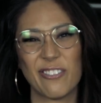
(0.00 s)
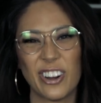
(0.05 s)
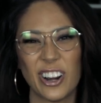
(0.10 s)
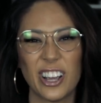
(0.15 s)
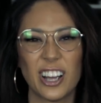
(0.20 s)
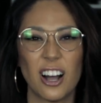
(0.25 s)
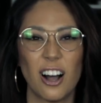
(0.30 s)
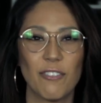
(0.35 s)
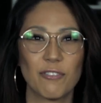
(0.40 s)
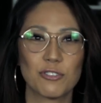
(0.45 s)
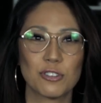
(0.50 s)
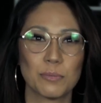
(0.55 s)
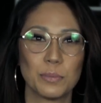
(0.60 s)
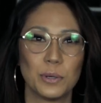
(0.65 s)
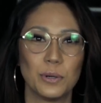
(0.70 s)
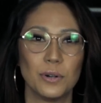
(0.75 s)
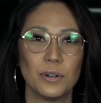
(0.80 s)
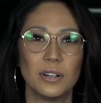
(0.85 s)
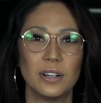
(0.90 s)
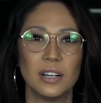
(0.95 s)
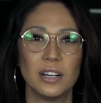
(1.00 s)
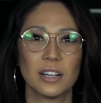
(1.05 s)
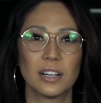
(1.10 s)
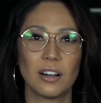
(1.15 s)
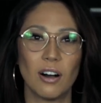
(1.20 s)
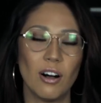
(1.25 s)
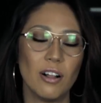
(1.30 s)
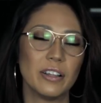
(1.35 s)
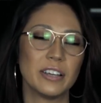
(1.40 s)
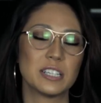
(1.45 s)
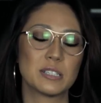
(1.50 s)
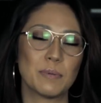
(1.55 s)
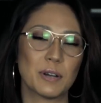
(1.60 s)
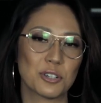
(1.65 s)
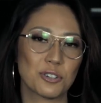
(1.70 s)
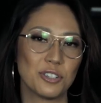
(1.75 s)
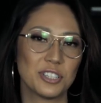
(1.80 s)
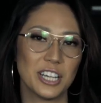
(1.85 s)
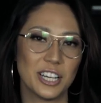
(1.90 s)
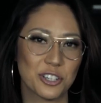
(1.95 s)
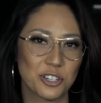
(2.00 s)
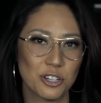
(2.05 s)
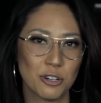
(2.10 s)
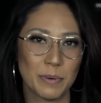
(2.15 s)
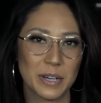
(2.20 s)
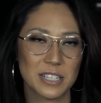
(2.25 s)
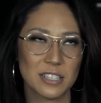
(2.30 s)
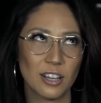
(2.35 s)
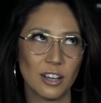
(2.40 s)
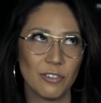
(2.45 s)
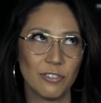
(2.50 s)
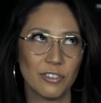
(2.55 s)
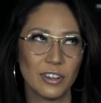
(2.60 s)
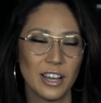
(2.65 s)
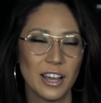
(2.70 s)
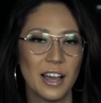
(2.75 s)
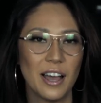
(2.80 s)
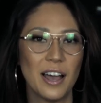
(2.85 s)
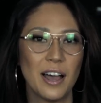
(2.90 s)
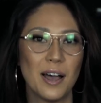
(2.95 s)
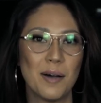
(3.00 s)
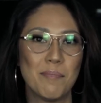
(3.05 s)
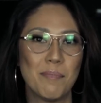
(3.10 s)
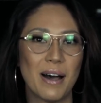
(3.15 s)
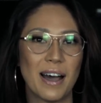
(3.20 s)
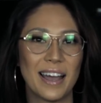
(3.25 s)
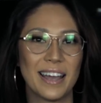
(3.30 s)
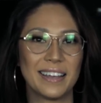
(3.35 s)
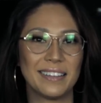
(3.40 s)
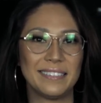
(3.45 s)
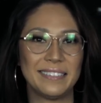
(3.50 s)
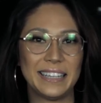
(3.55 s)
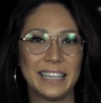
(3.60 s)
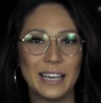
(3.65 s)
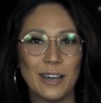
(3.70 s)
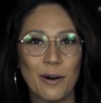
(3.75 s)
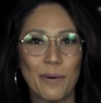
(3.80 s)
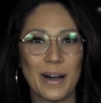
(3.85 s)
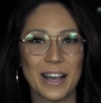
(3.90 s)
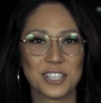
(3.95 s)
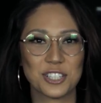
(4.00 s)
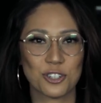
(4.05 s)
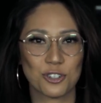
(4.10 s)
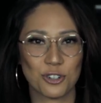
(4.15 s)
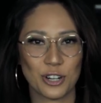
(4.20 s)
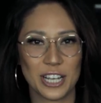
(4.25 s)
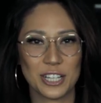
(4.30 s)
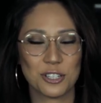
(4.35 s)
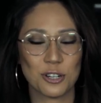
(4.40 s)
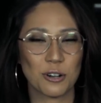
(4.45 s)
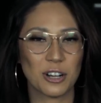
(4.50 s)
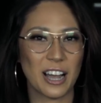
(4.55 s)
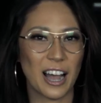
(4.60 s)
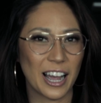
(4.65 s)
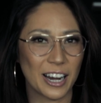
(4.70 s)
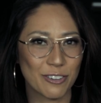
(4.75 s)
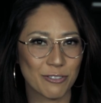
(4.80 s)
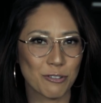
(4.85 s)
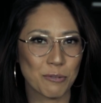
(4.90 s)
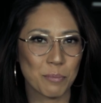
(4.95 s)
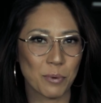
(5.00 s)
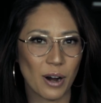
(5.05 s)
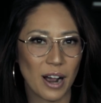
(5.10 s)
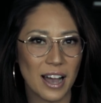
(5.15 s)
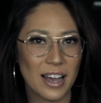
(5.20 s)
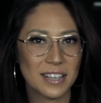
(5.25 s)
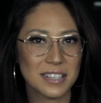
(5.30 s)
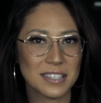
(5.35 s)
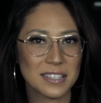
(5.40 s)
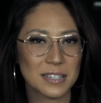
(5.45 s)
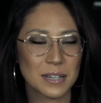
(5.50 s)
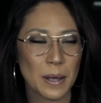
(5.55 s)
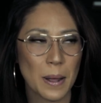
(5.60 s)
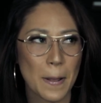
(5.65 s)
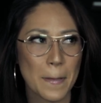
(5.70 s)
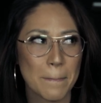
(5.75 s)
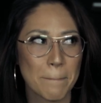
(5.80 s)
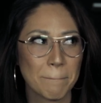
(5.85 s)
very comfortable calling special attention to myself. My Leo-esque traits are kind of repressed.